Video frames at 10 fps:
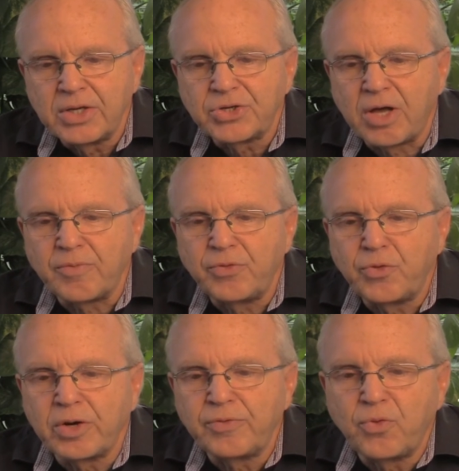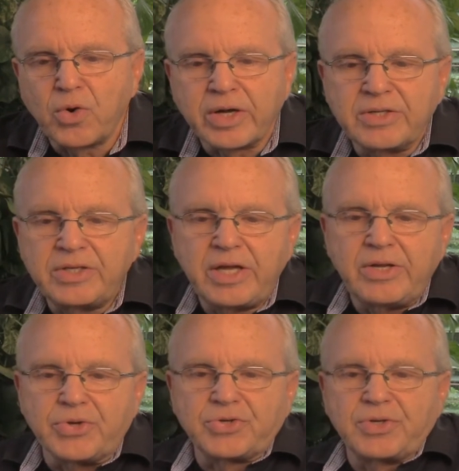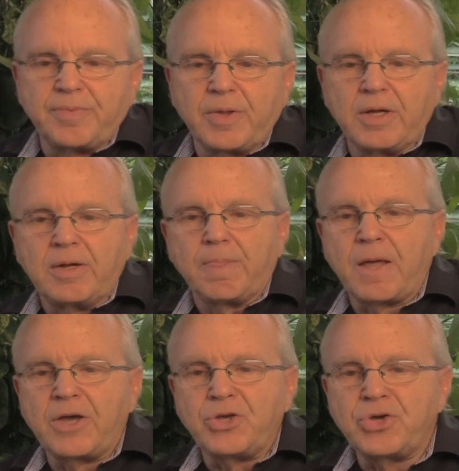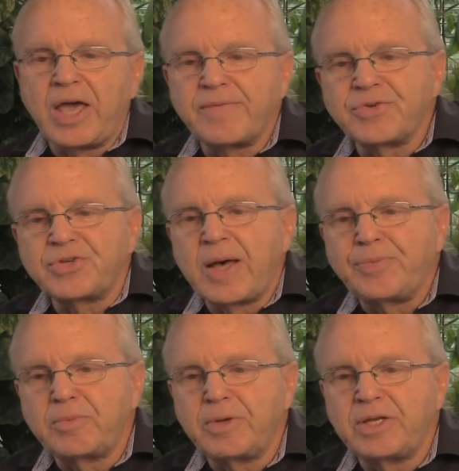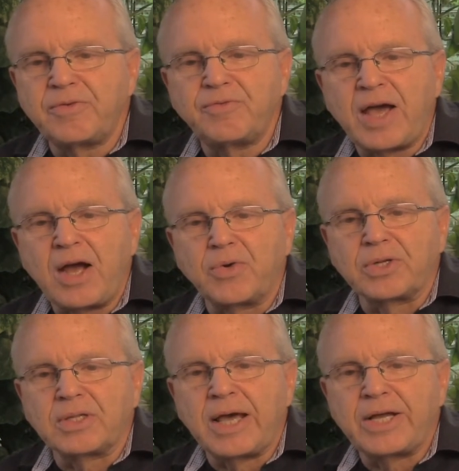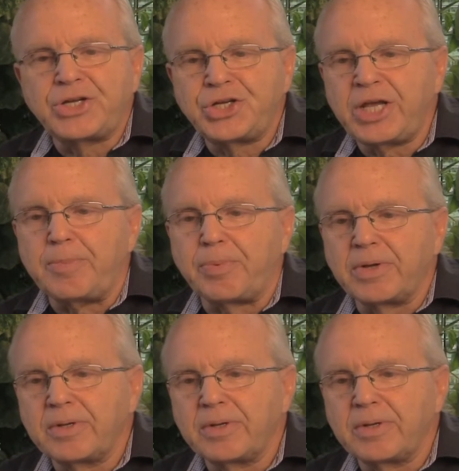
Psalm 44 continues, "Now you gave us up to be devoured like sheep